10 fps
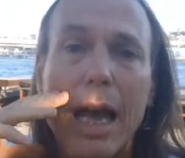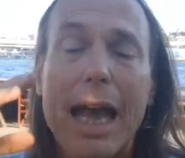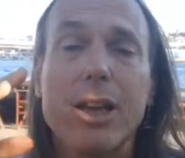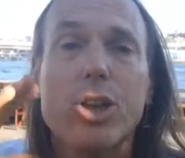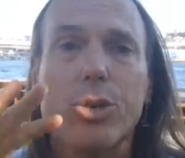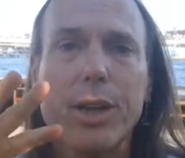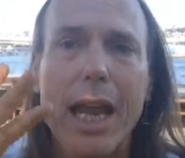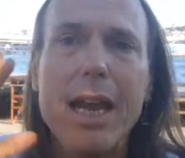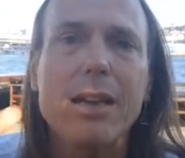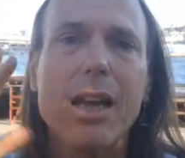and
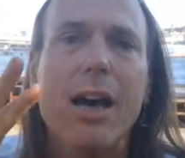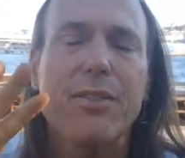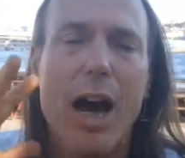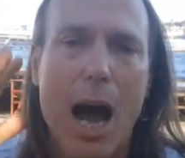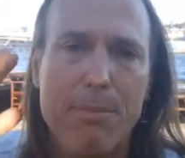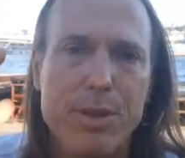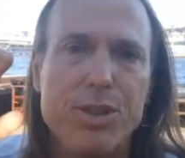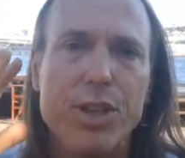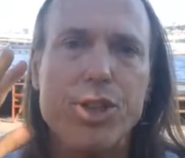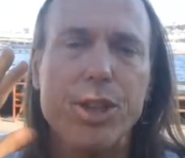create a lot of
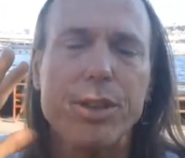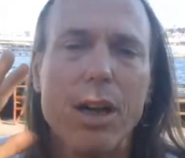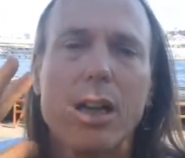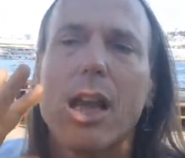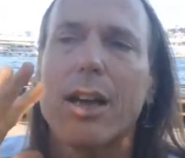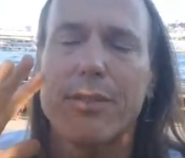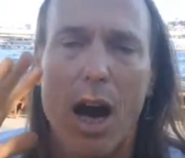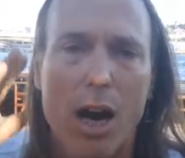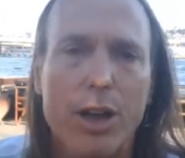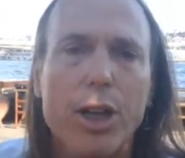opposition, a lot of
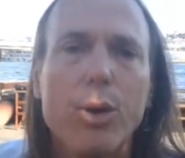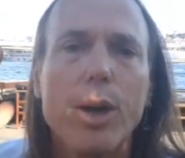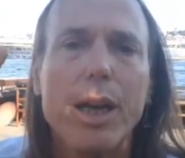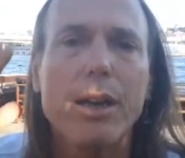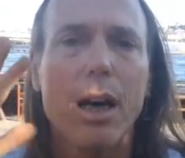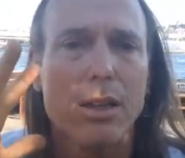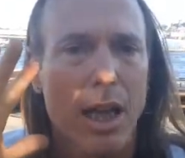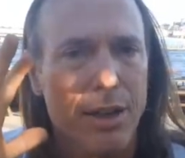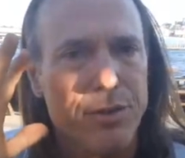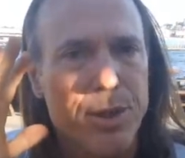arguing, a
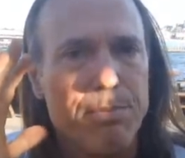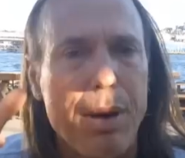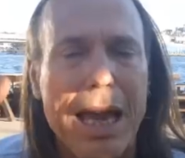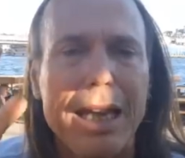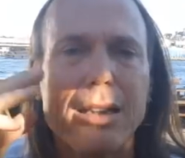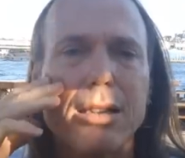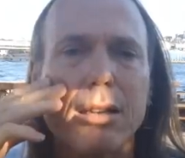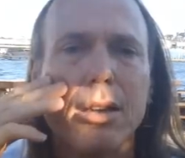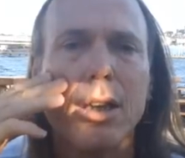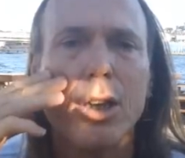lot of debate,
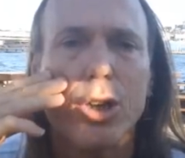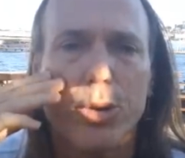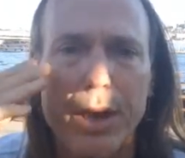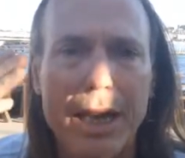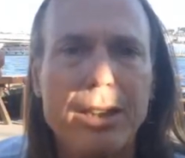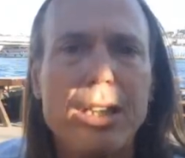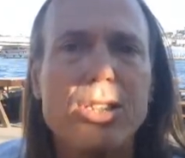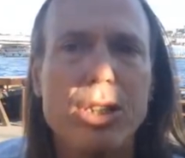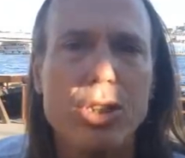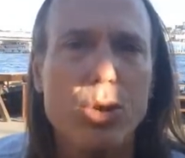create these
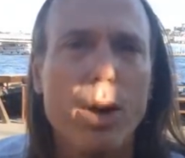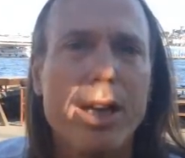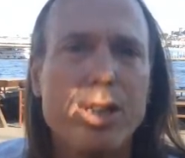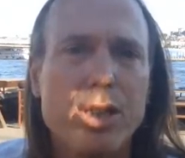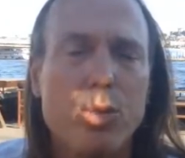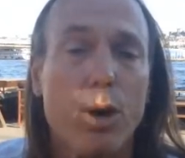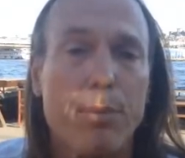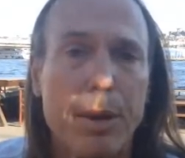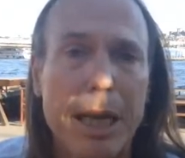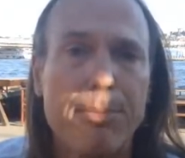situations where
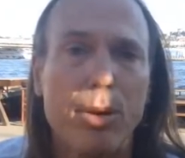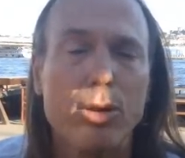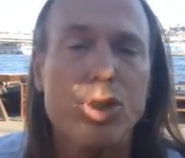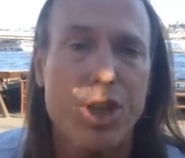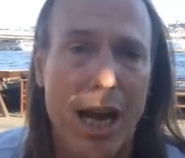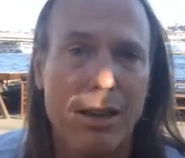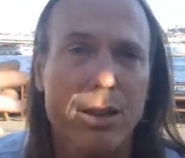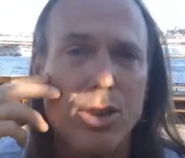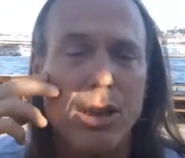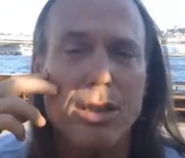people
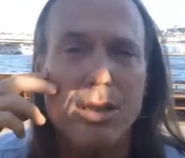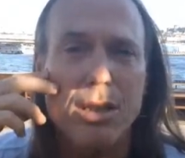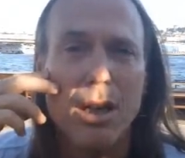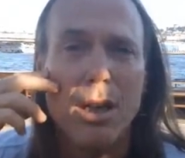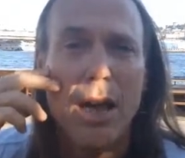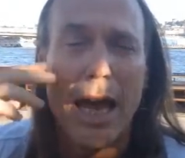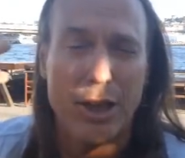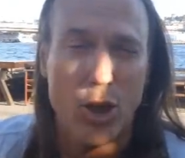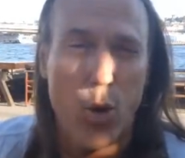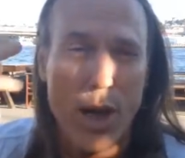challenge us and
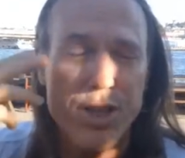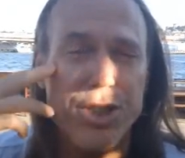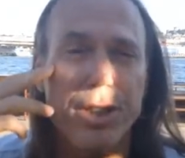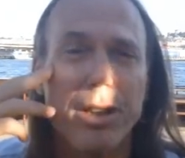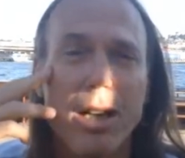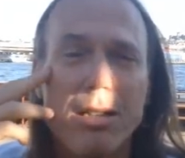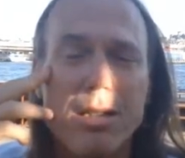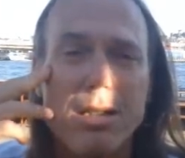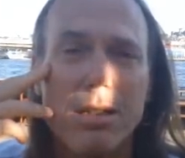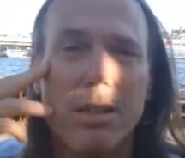question
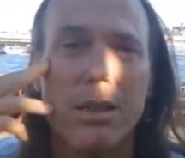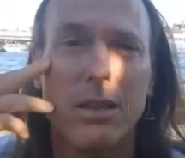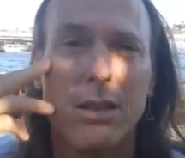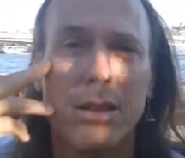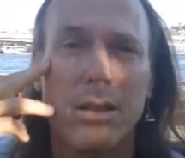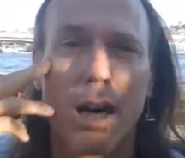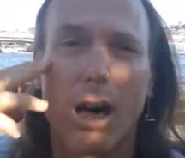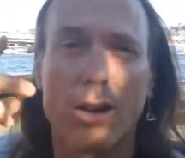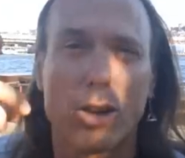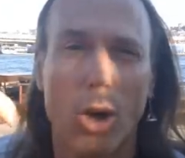us,
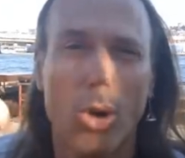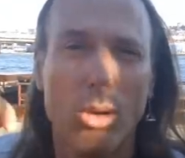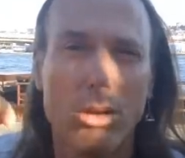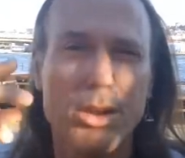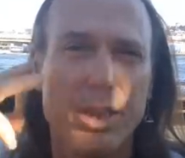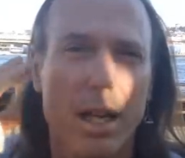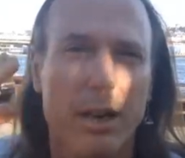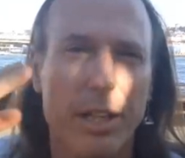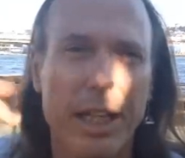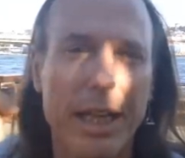our goals and
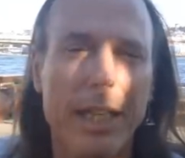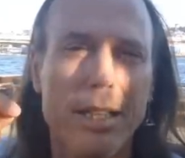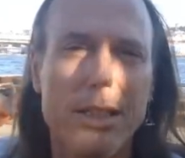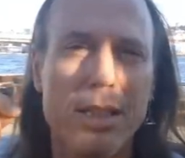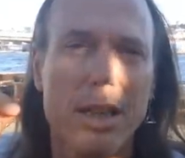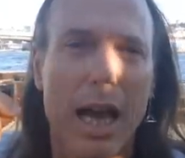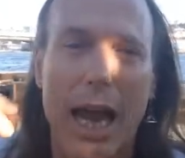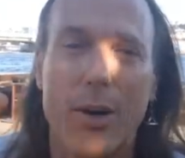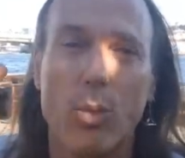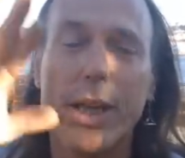our needs,
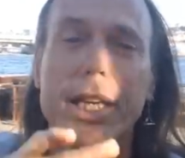and we